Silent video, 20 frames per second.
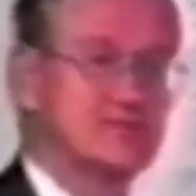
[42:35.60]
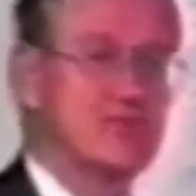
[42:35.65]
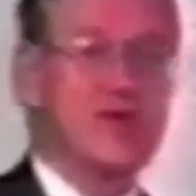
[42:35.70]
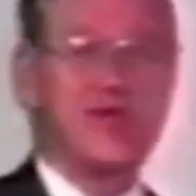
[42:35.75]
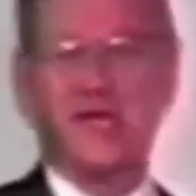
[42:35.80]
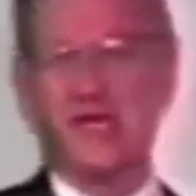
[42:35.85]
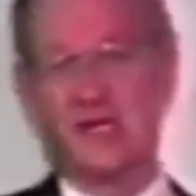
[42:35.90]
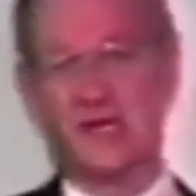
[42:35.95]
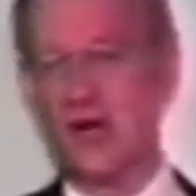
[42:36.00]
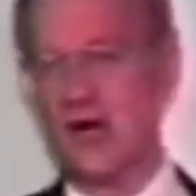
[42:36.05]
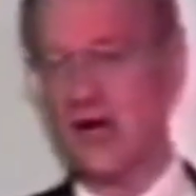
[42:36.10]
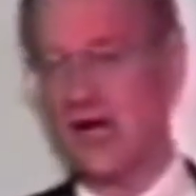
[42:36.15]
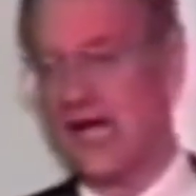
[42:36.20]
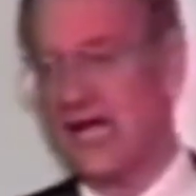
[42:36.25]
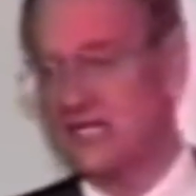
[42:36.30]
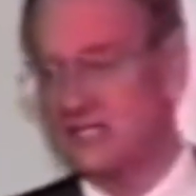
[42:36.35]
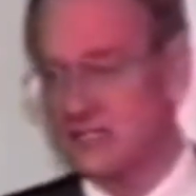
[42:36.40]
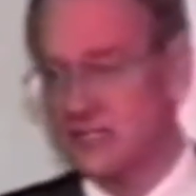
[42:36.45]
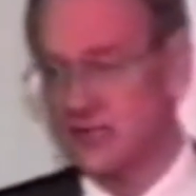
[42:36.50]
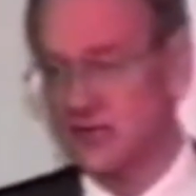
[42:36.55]
Well, he had a car
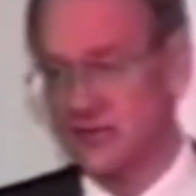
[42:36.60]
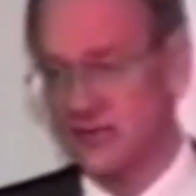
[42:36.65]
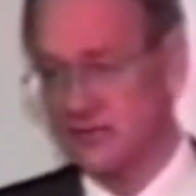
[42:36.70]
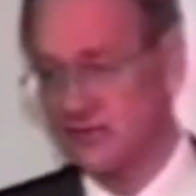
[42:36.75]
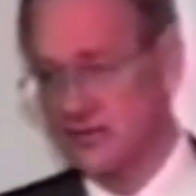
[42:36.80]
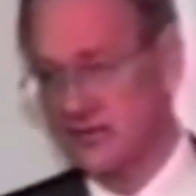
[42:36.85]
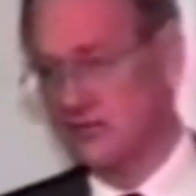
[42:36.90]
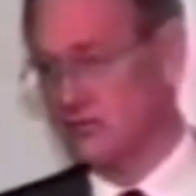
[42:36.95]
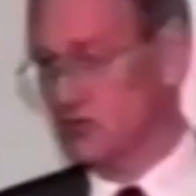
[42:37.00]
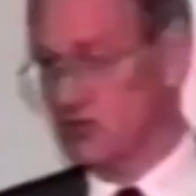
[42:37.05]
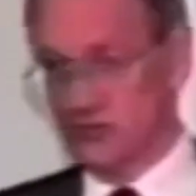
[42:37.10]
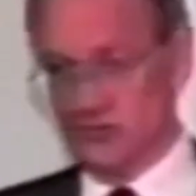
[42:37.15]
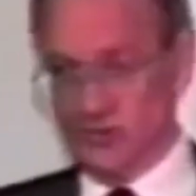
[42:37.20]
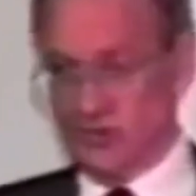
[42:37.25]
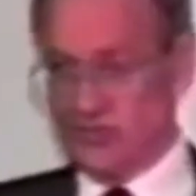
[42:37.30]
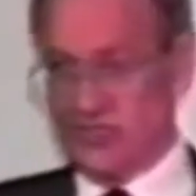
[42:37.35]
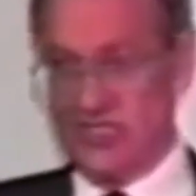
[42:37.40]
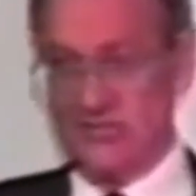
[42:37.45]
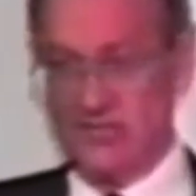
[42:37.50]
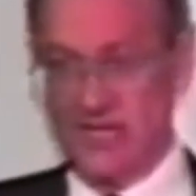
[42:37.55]
last year. He
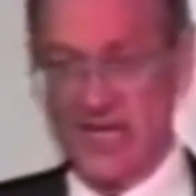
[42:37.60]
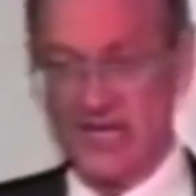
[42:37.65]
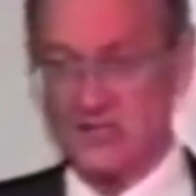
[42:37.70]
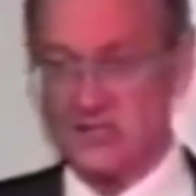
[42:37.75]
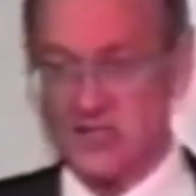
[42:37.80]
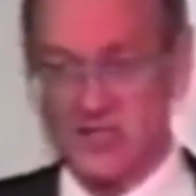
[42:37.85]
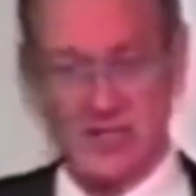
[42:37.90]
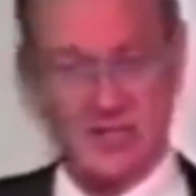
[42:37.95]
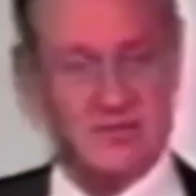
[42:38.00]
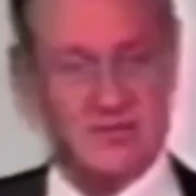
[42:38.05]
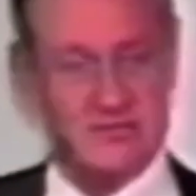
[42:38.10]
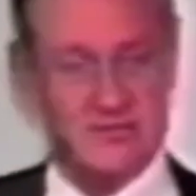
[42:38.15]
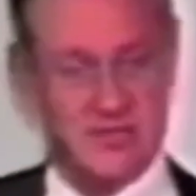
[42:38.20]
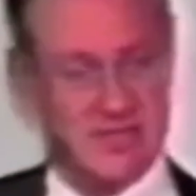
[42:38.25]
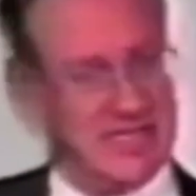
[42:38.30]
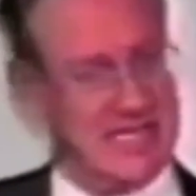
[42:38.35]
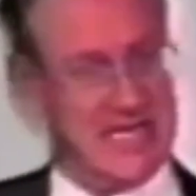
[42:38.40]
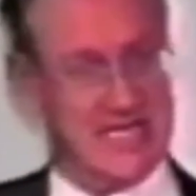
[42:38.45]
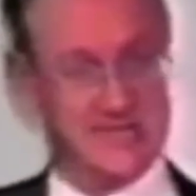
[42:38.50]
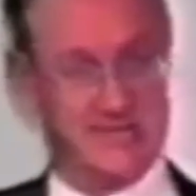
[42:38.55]
put same miles on.
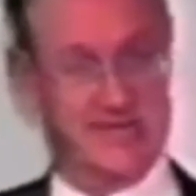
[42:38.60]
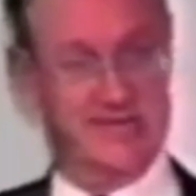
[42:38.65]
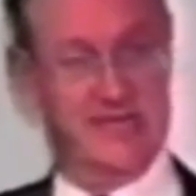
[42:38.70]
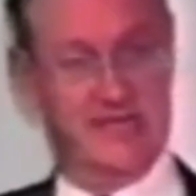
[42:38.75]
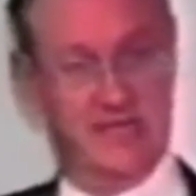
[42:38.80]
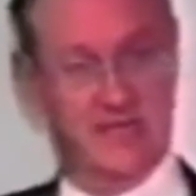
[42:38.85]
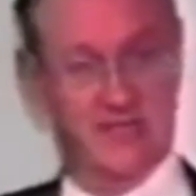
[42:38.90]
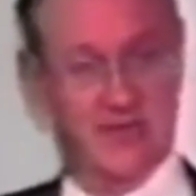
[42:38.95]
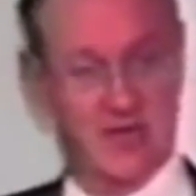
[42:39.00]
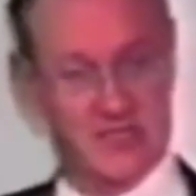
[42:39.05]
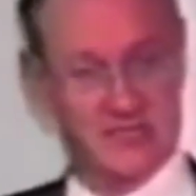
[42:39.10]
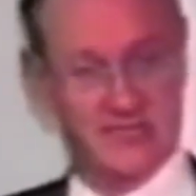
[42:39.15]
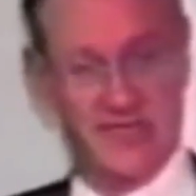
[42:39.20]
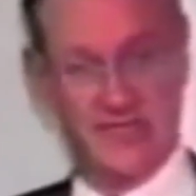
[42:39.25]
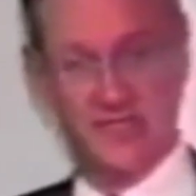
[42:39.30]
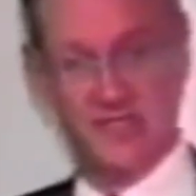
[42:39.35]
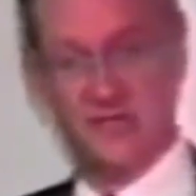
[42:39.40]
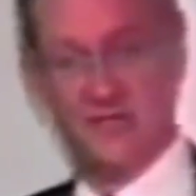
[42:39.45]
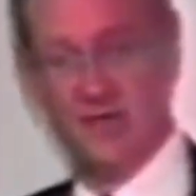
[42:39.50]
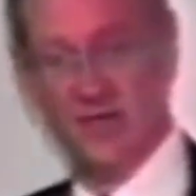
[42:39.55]
Gas may be a little more
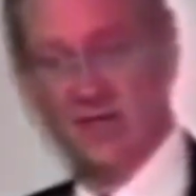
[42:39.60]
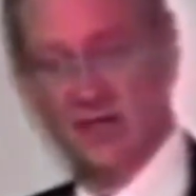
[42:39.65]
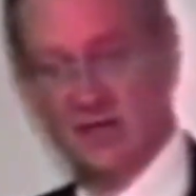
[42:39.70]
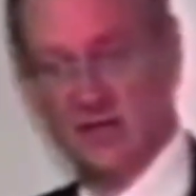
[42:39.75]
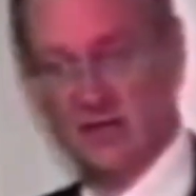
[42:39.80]
expensive.